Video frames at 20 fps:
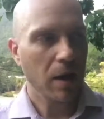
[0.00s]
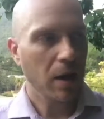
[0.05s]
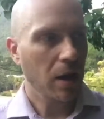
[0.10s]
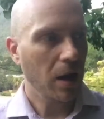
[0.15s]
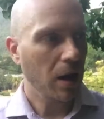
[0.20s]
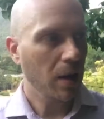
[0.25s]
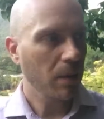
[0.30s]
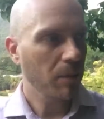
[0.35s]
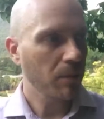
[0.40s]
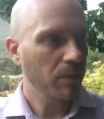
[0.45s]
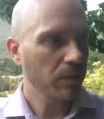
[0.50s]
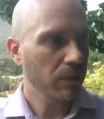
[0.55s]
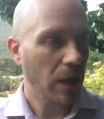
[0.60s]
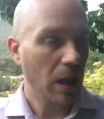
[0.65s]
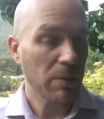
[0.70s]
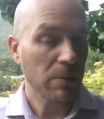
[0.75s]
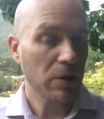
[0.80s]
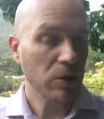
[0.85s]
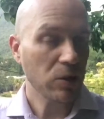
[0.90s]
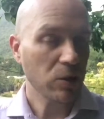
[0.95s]
um,
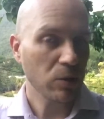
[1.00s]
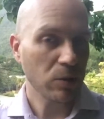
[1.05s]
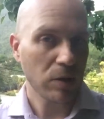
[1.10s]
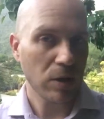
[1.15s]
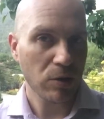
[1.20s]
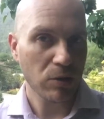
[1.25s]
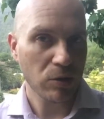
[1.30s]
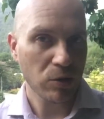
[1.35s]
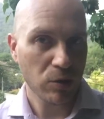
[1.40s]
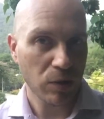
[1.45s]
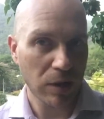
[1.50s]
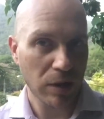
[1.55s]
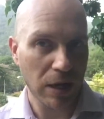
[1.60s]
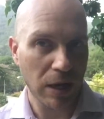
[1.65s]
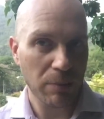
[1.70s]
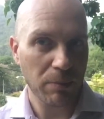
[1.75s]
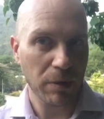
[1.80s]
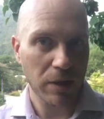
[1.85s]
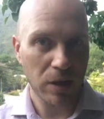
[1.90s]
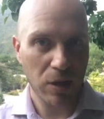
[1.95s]
I'm not sure what they use in
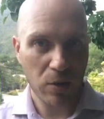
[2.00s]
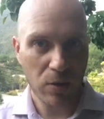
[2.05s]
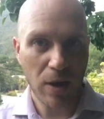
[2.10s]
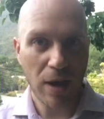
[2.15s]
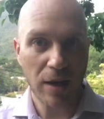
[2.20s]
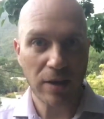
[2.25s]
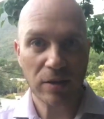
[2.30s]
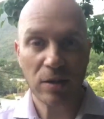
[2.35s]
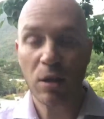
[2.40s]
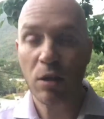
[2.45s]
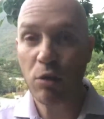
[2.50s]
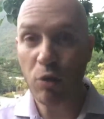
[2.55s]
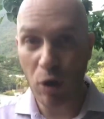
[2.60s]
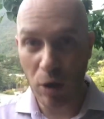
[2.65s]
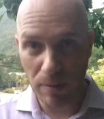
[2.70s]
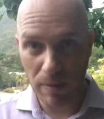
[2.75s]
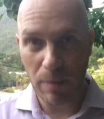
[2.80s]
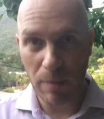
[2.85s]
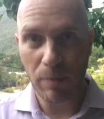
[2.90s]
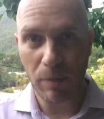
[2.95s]
Trinidad, but in the U.S.,
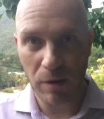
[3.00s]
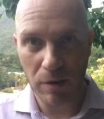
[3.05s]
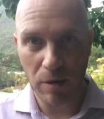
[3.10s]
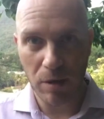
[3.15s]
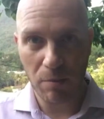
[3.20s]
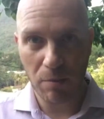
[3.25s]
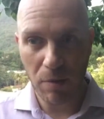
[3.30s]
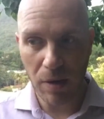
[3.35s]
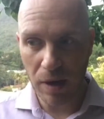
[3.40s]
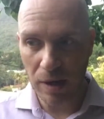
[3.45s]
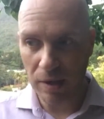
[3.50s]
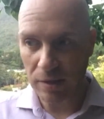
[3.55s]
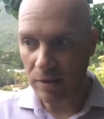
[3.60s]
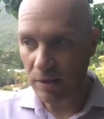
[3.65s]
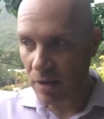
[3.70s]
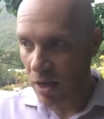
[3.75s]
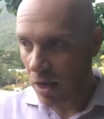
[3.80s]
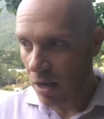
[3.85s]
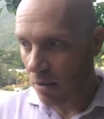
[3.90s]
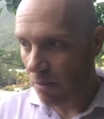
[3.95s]
throwing people under the
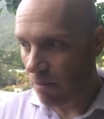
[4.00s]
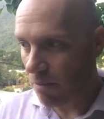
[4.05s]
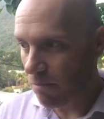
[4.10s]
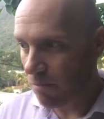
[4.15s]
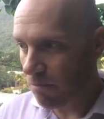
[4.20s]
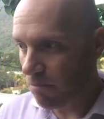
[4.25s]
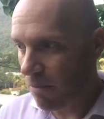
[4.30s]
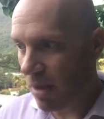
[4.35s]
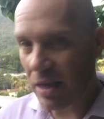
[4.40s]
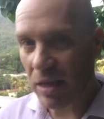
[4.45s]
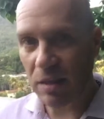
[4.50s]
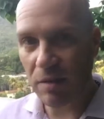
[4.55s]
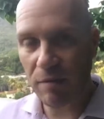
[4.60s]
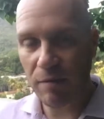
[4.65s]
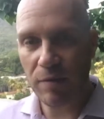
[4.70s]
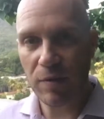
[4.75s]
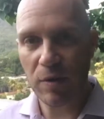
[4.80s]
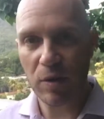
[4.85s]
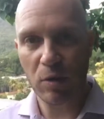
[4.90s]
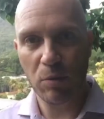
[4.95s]
bus, making them
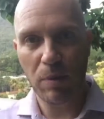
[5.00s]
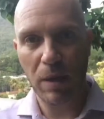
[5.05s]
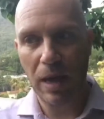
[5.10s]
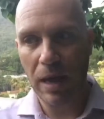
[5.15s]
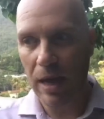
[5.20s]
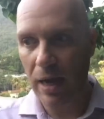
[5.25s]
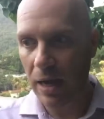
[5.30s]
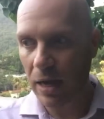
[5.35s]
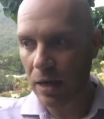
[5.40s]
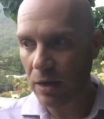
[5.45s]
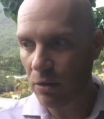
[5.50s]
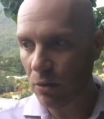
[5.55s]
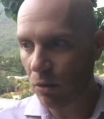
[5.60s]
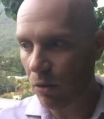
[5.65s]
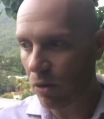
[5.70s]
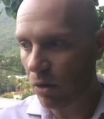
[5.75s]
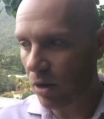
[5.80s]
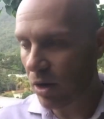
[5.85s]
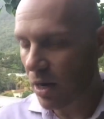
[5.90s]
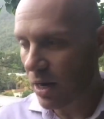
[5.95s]
feel bad,
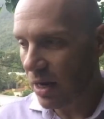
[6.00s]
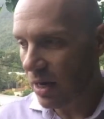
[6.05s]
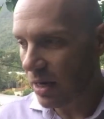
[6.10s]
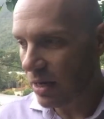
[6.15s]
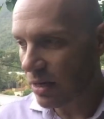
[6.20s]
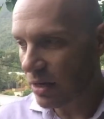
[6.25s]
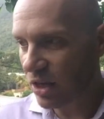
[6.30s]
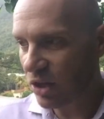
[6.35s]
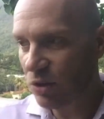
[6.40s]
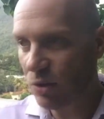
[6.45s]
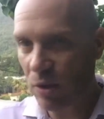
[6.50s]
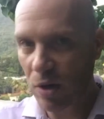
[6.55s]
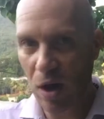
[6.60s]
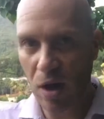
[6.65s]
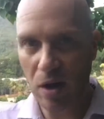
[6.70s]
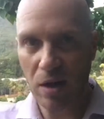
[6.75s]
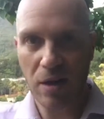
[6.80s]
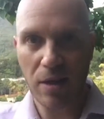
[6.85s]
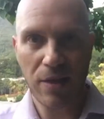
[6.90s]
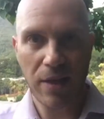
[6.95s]
or
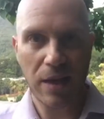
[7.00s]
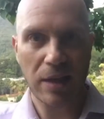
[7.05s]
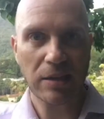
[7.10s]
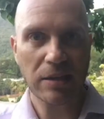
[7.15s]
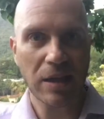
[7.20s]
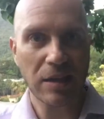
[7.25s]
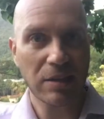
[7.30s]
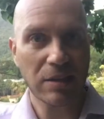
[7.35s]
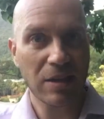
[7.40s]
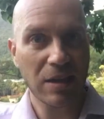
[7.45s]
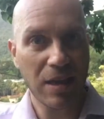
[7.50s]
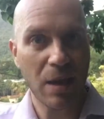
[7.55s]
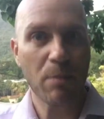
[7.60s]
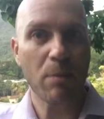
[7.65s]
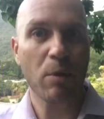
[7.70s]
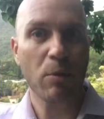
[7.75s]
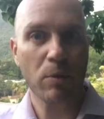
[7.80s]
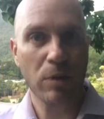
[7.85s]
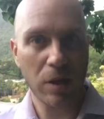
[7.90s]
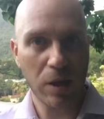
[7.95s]
disregarding things that to
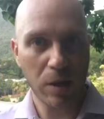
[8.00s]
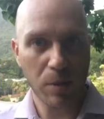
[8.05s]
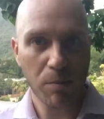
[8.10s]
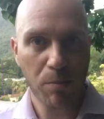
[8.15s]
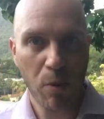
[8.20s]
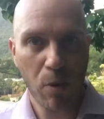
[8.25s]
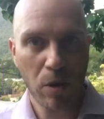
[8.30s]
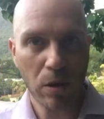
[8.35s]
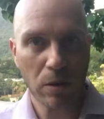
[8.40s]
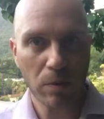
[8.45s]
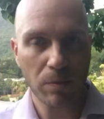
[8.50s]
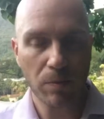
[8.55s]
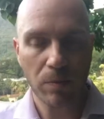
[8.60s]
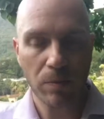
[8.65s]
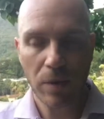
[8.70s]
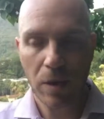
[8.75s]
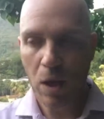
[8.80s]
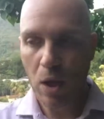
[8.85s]
them are really important,